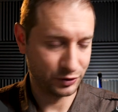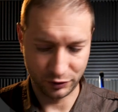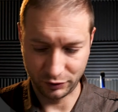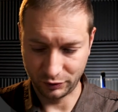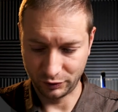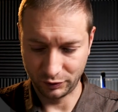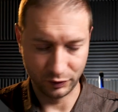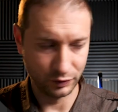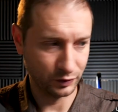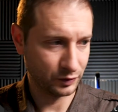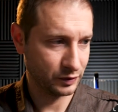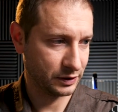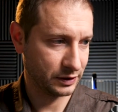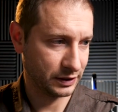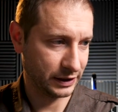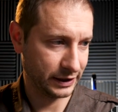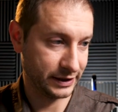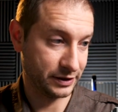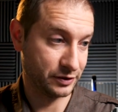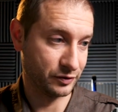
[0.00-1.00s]
to,
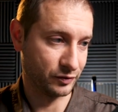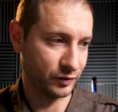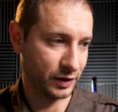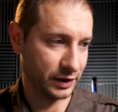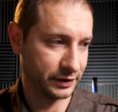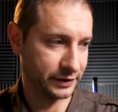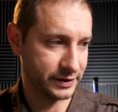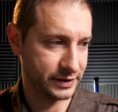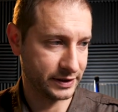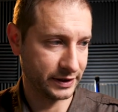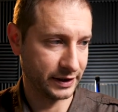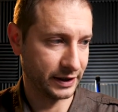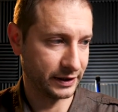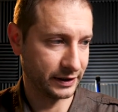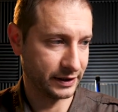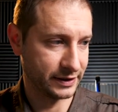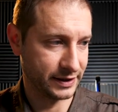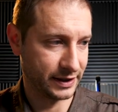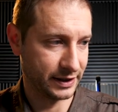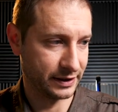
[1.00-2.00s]
I need to run this again
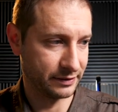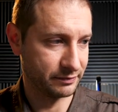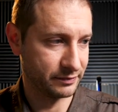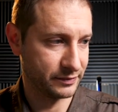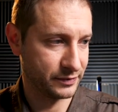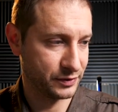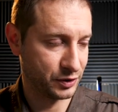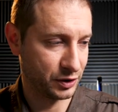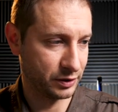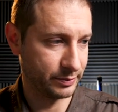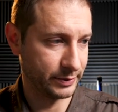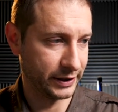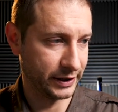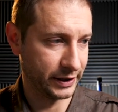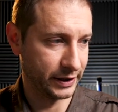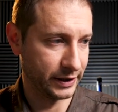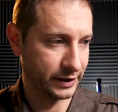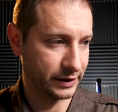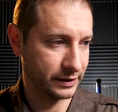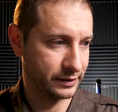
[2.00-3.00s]
because I
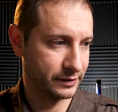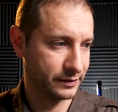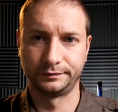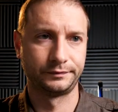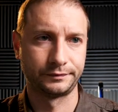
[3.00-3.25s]
terminated it.